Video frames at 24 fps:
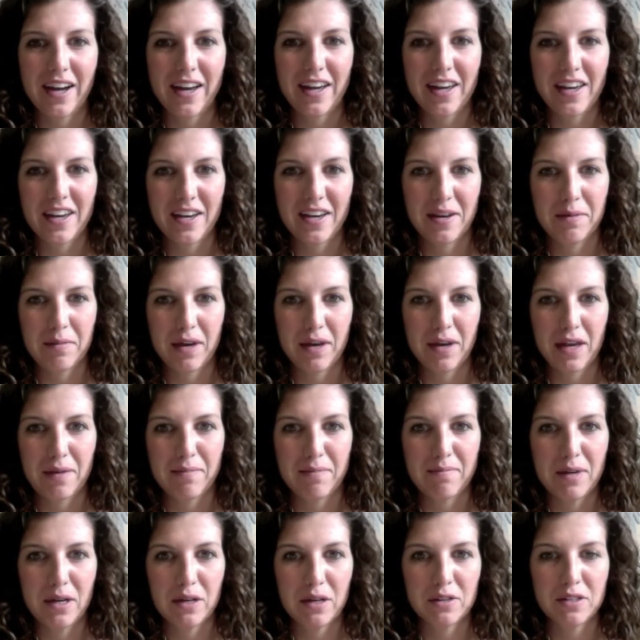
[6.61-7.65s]
I am a
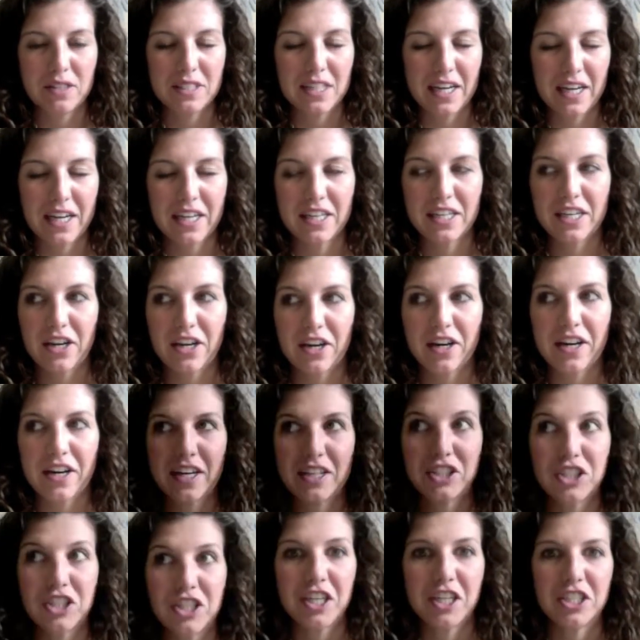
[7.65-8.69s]
middle secondary
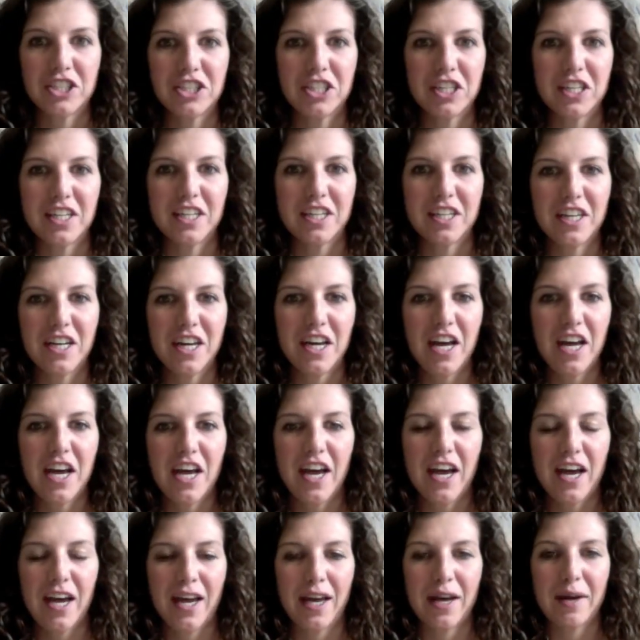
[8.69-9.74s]
education
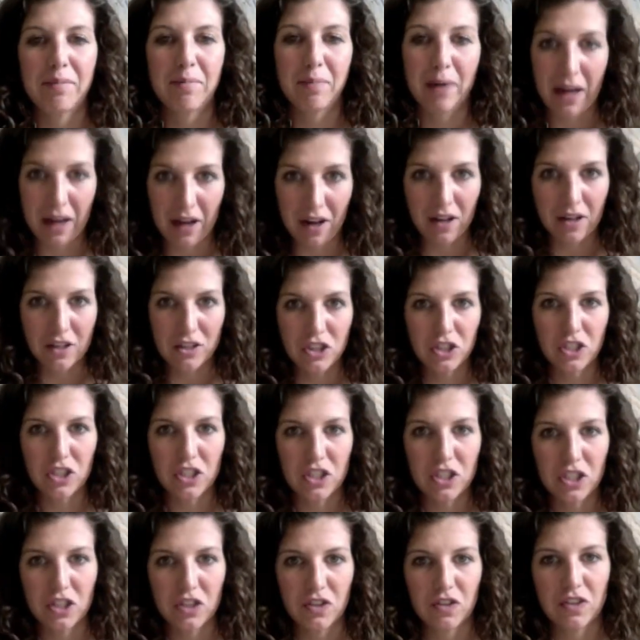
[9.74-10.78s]
and biology
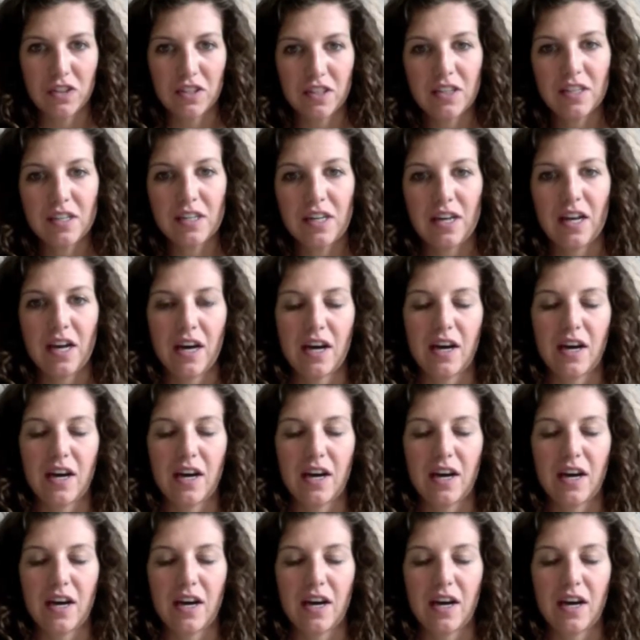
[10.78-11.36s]
student.